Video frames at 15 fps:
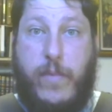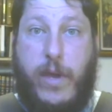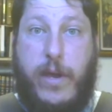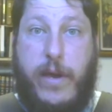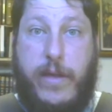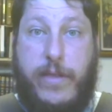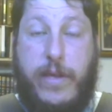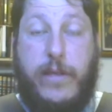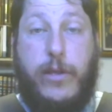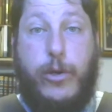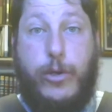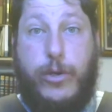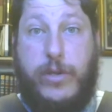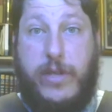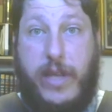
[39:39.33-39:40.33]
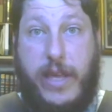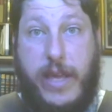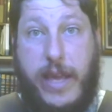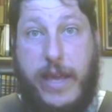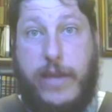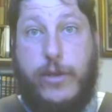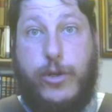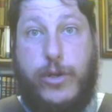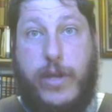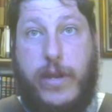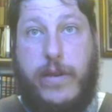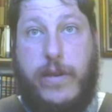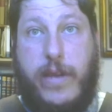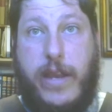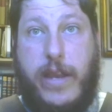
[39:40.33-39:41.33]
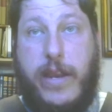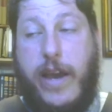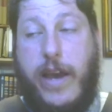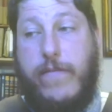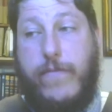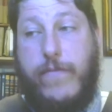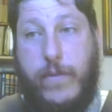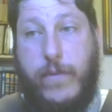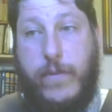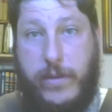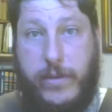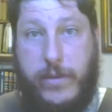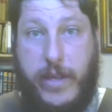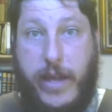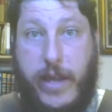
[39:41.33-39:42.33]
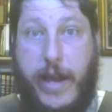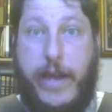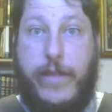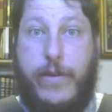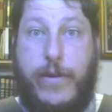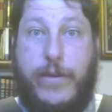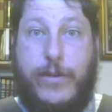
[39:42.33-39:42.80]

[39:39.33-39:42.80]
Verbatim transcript: uh, theologians engage in and not fruitlessly either,